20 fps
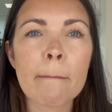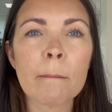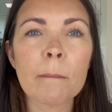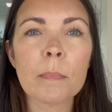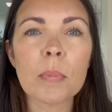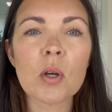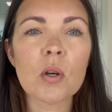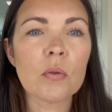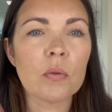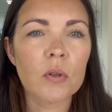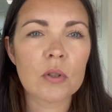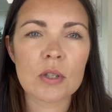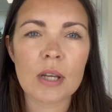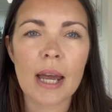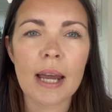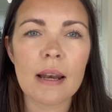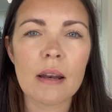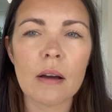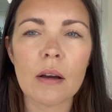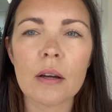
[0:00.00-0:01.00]
Beautiful
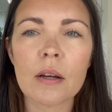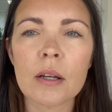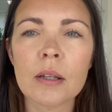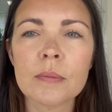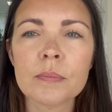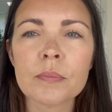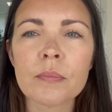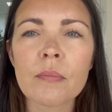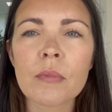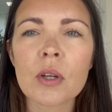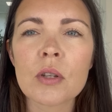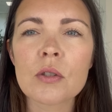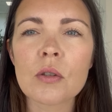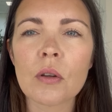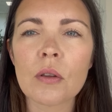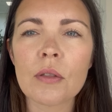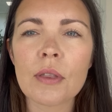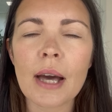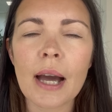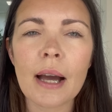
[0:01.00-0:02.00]
day look. So
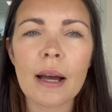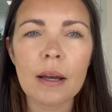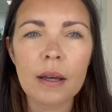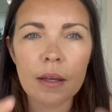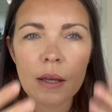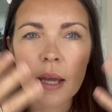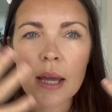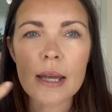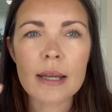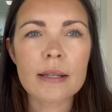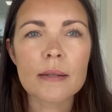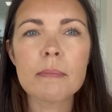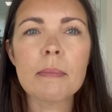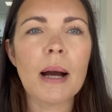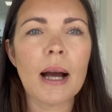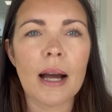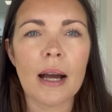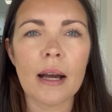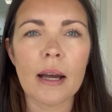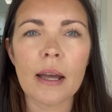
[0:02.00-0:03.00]
that is
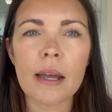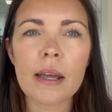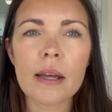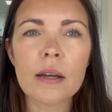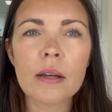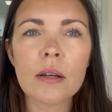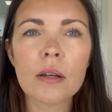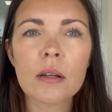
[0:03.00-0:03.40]
my